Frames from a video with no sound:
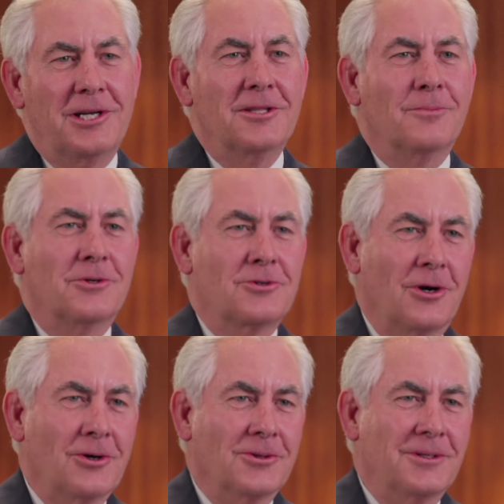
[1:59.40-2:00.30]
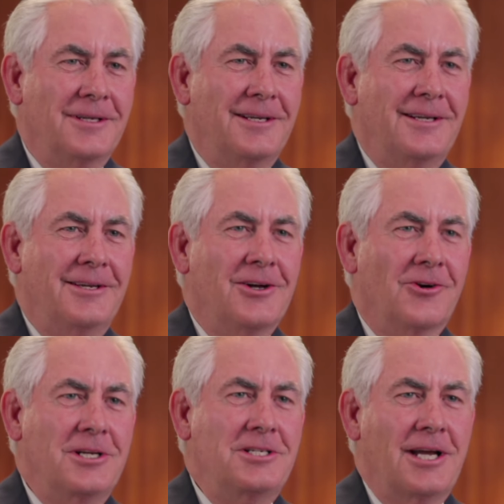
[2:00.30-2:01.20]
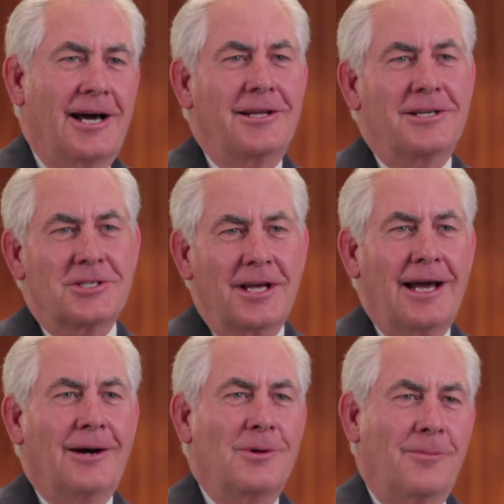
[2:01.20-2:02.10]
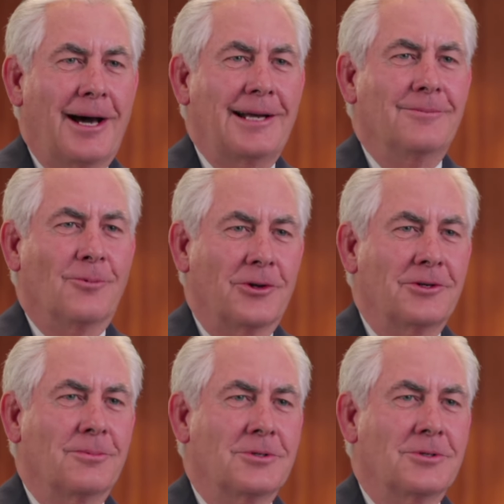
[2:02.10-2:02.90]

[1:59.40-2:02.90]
In athletics, there's kind of a set of